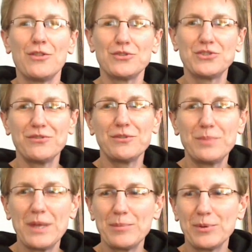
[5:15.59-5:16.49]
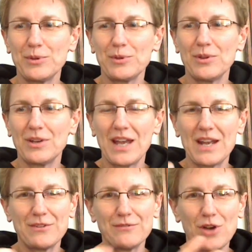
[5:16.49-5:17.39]
There's different people
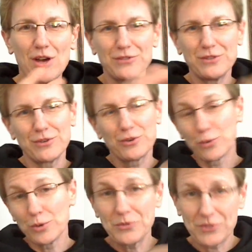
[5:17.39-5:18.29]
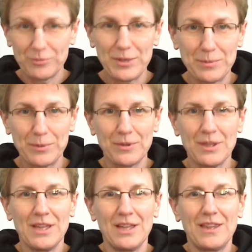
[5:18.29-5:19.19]
kind of involved, different groups of
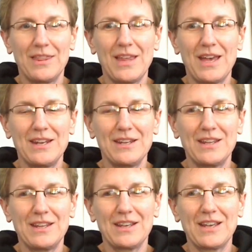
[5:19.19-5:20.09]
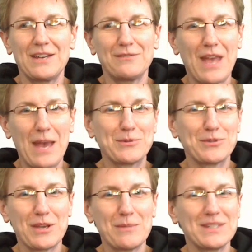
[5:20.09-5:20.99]
people that kind of
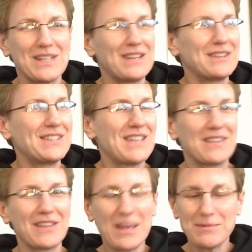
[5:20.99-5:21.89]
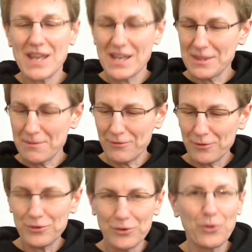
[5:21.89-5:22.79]
capture them, and and ta- they keep taking them
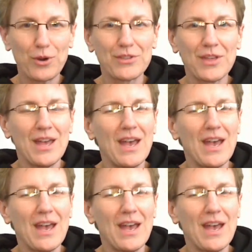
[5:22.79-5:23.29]
further north.